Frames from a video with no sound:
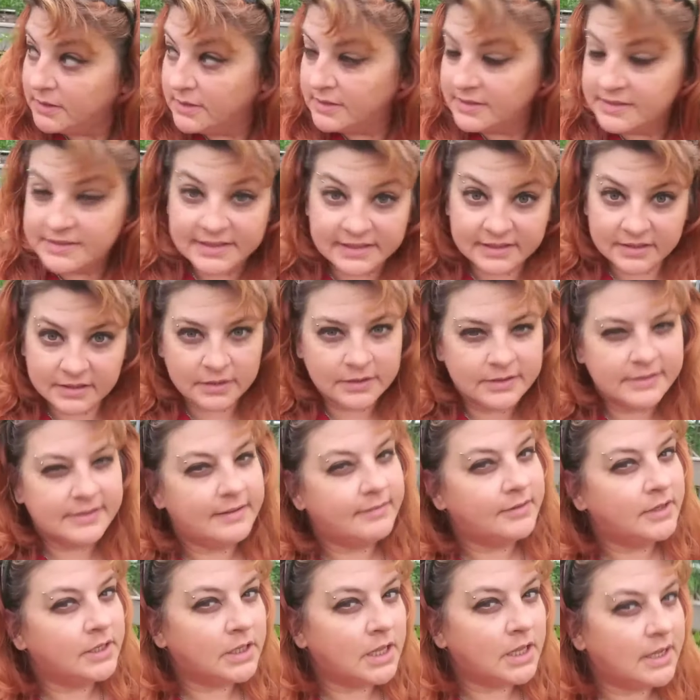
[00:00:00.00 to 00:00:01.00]
6:30,
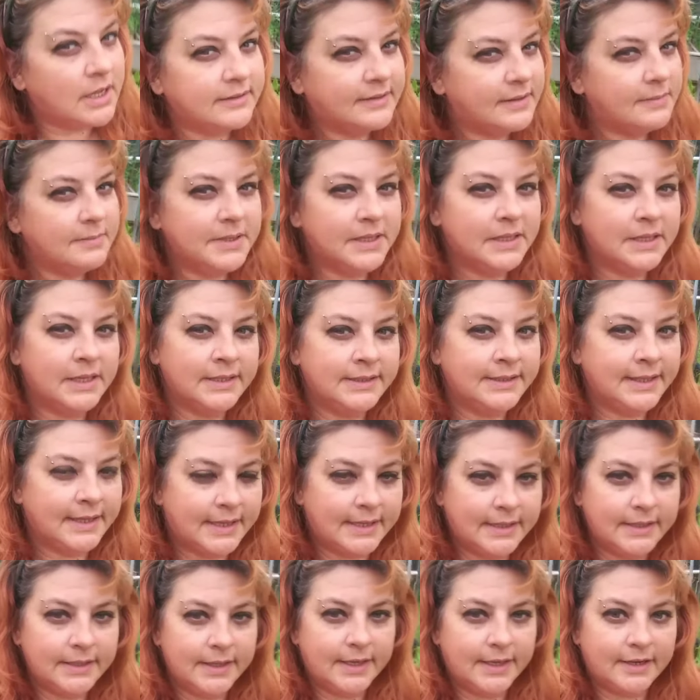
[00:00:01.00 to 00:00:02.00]
7 o'clock, something like
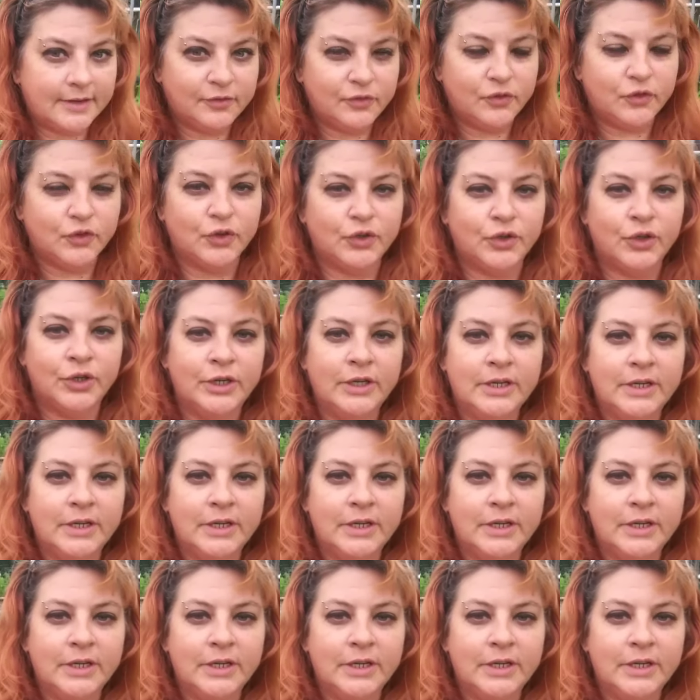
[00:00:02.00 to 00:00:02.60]
that, after